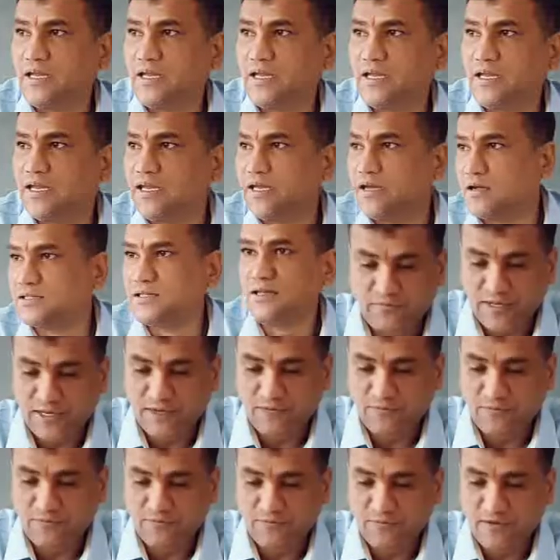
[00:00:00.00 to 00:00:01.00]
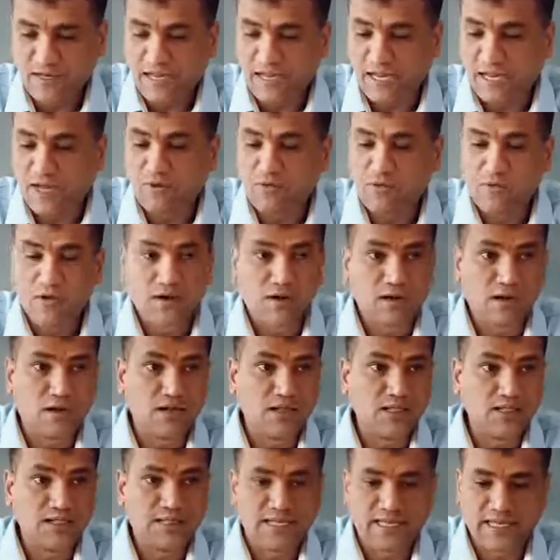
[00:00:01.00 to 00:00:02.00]
wife have
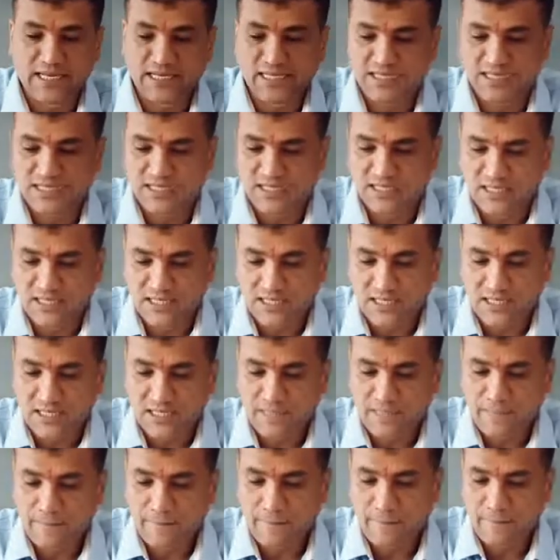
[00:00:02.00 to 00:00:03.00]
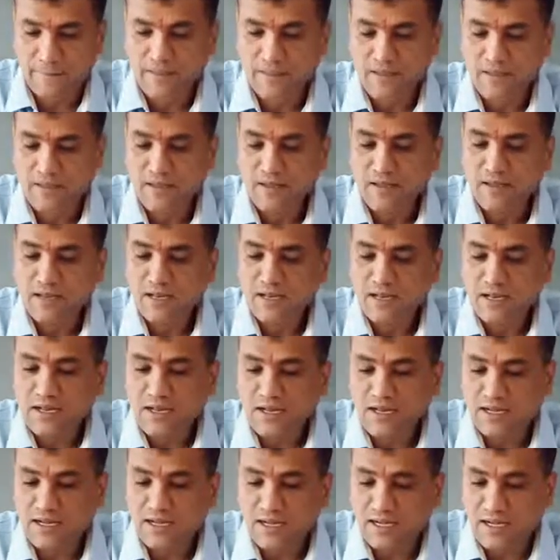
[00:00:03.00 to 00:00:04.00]
all their children
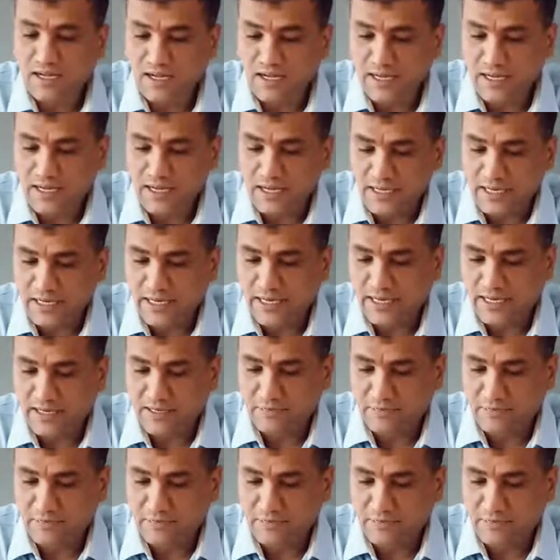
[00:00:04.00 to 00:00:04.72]
curly-haired